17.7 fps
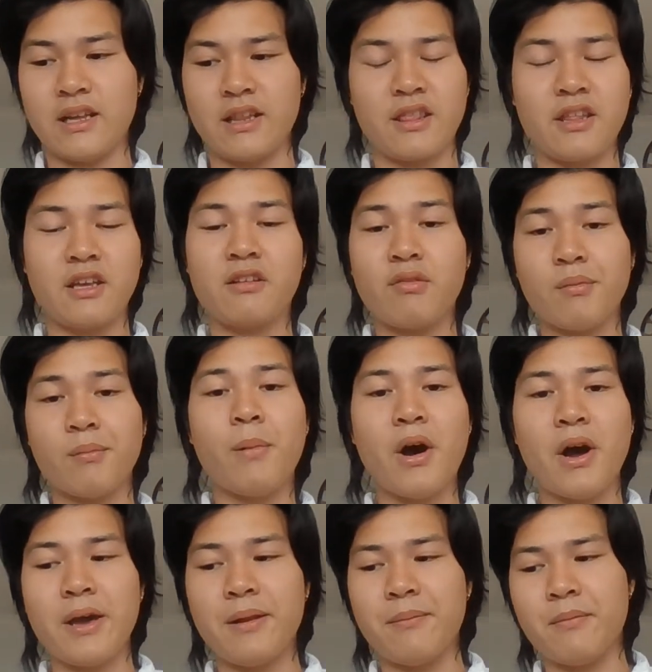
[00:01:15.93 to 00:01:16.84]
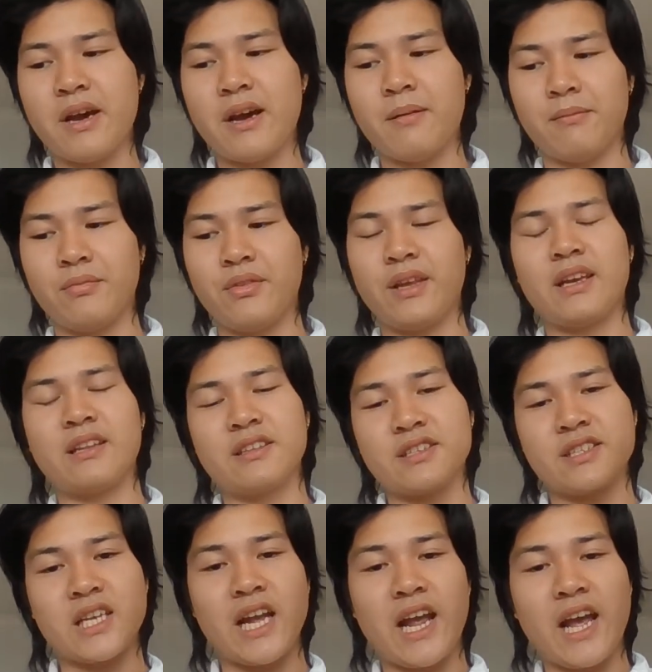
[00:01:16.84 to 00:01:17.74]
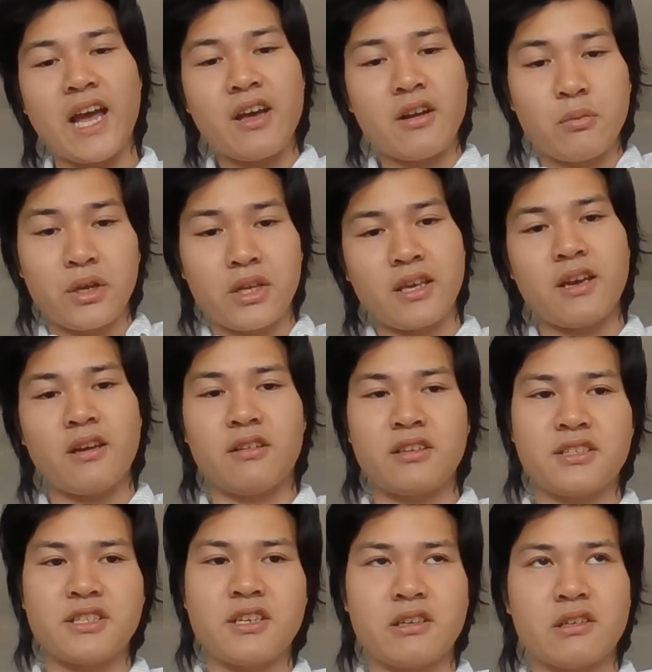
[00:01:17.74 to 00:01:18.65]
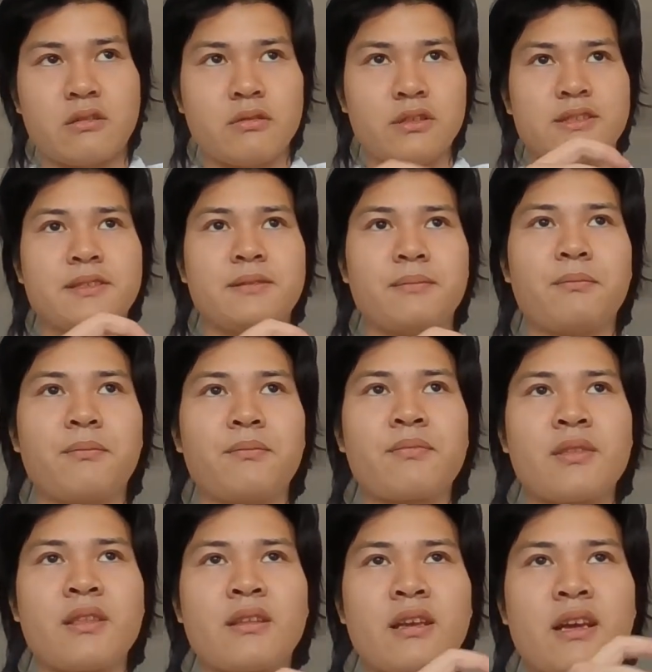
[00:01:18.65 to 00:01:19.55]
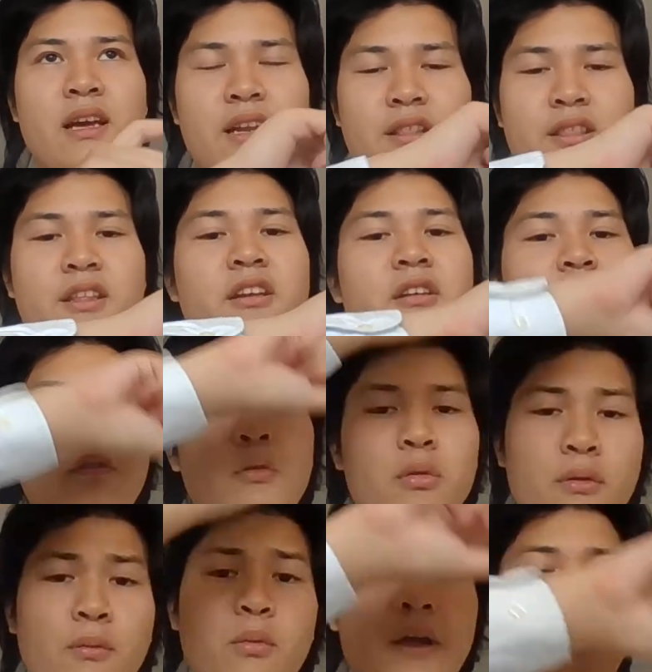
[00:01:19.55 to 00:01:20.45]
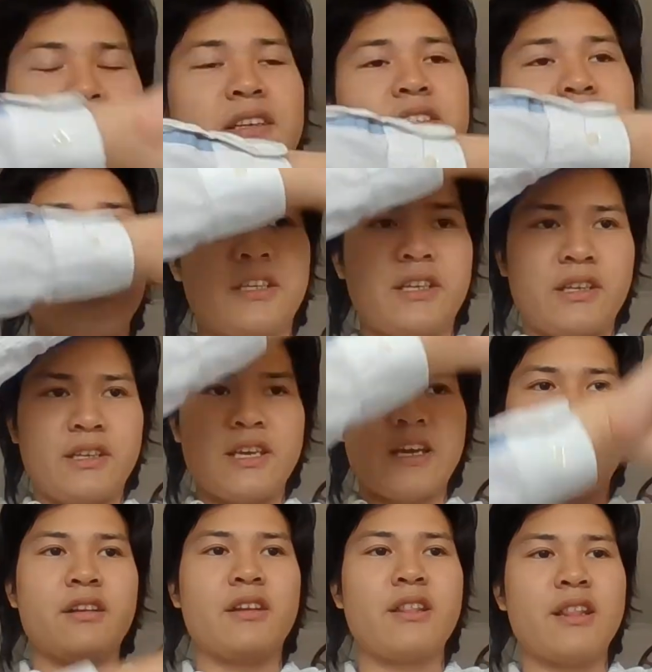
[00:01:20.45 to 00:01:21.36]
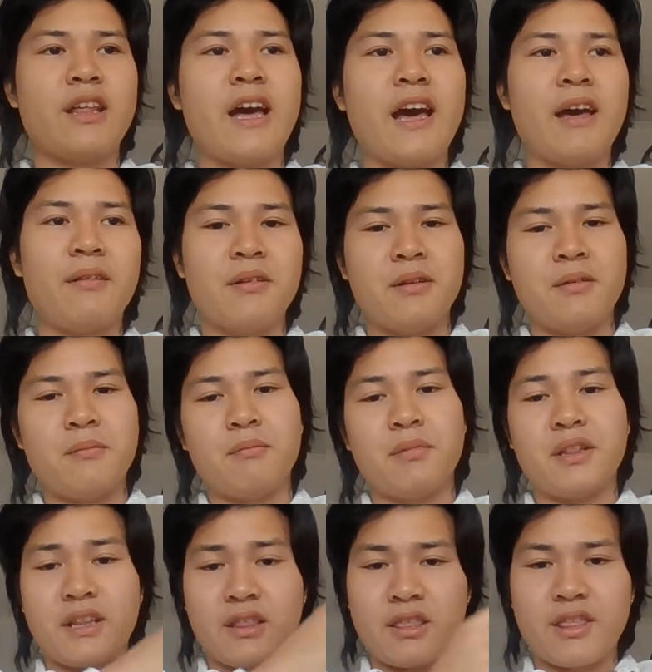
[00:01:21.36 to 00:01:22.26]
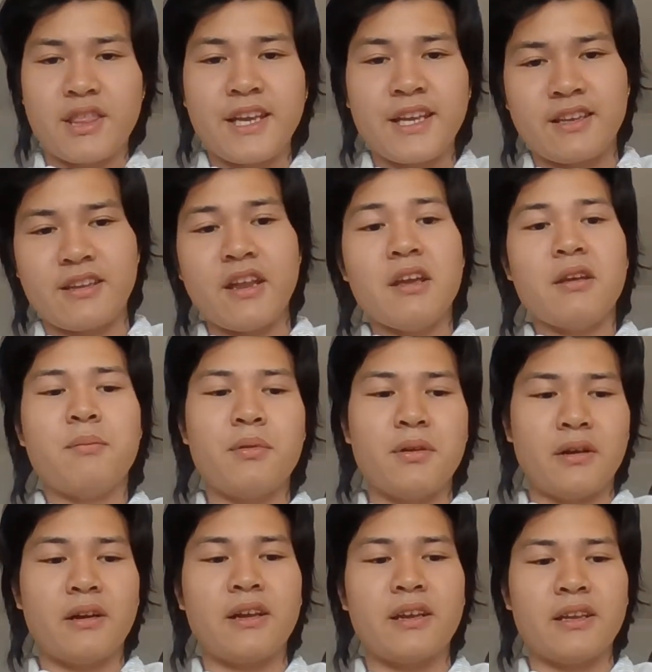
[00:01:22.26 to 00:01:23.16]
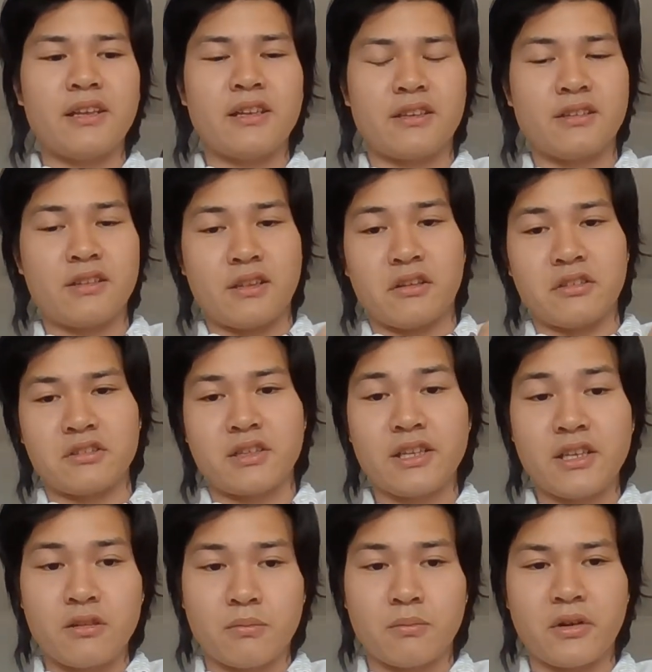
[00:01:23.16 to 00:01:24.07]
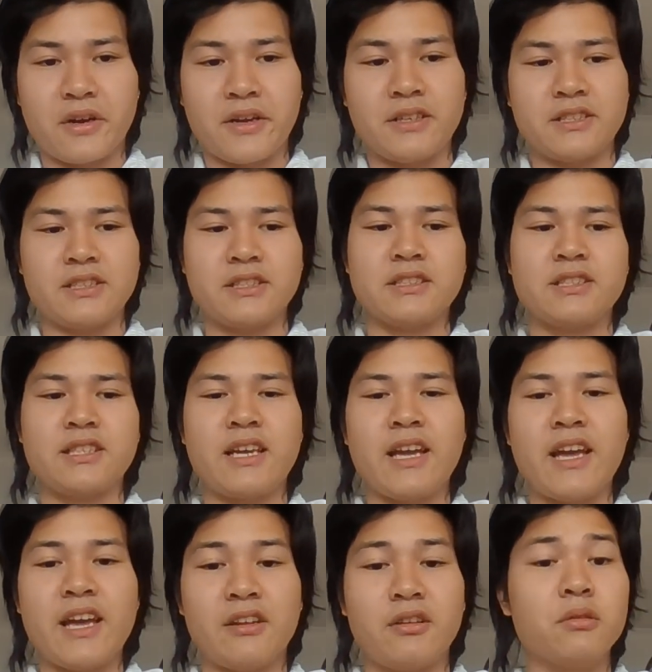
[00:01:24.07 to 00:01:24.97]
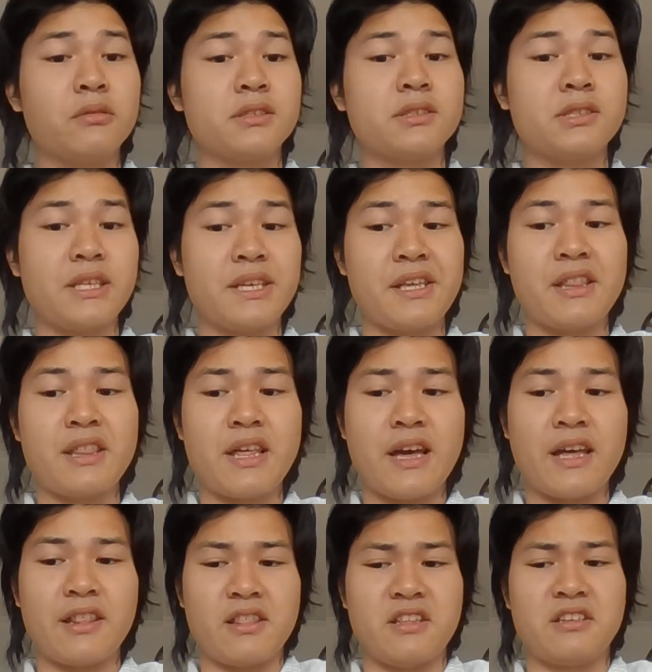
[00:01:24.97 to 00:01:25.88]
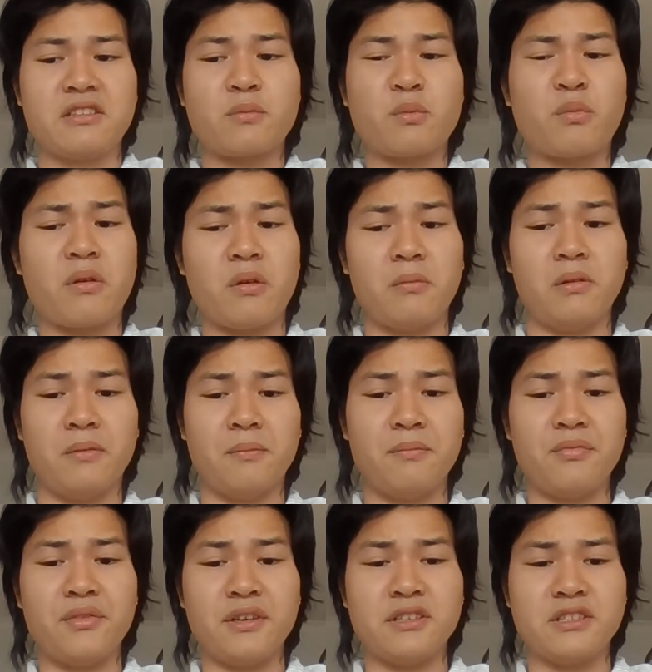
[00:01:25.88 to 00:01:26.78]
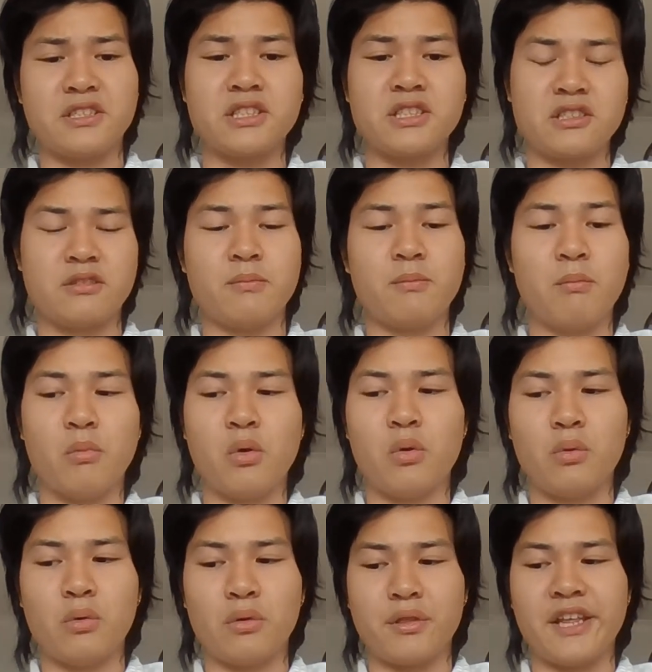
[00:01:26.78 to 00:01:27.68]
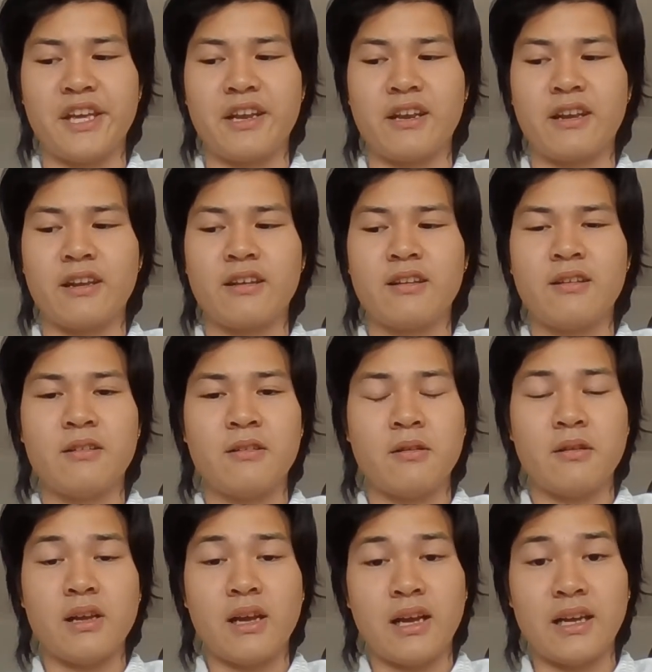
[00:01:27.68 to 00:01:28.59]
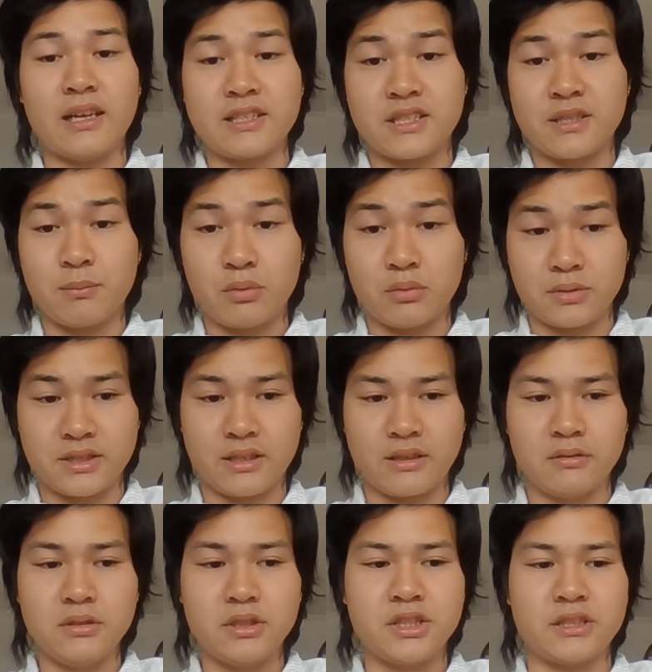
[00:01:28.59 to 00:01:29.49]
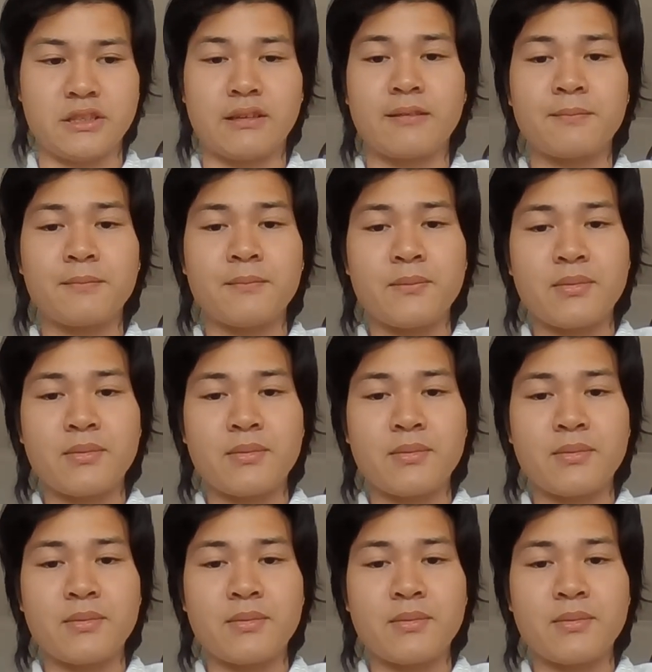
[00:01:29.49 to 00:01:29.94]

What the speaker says: Think of a mind map and say, how do we counter terrorism? And then think of all the ways you can counter that. But then think deeper into those little branches, and you will see that this problem is just more than a simple solution.